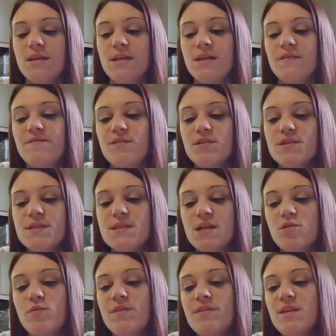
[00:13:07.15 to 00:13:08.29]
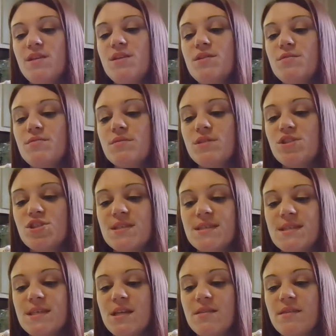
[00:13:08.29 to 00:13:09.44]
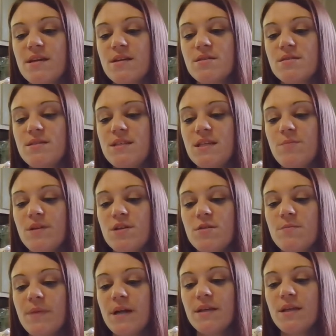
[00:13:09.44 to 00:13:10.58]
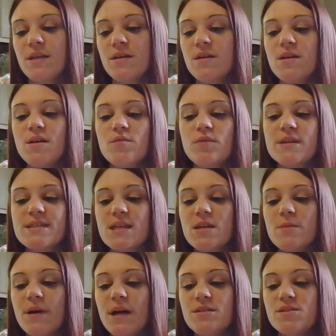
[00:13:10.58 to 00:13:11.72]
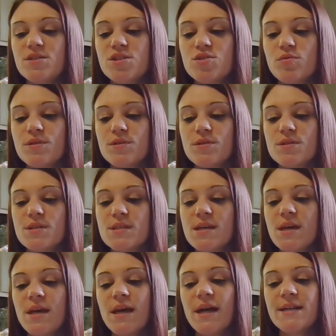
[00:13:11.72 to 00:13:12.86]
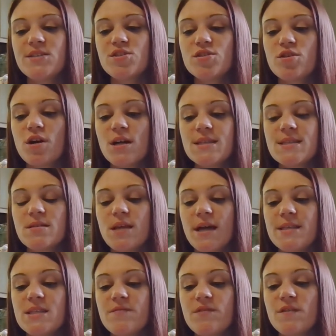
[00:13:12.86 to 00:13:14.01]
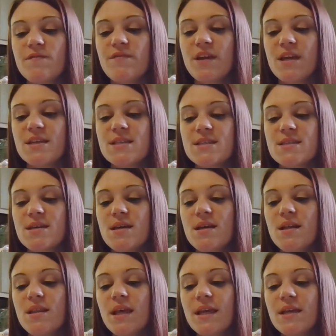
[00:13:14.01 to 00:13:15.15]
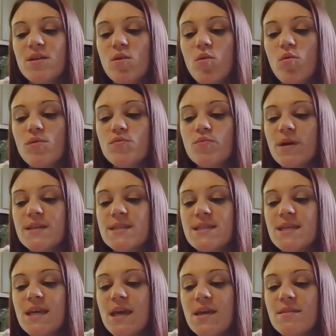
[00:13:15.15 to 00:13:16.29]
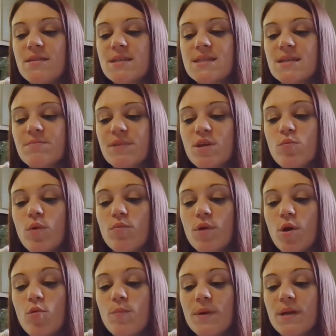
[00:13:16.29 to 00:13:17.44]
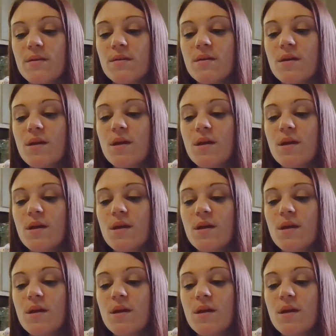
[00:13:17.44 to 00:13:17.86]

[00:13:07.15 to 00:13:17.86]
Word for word: It feels stuck within you, just sitting there, deep in your belly, resting upon your shoulders, etched across the lines of your face, like an old rusty gate that simply won't open.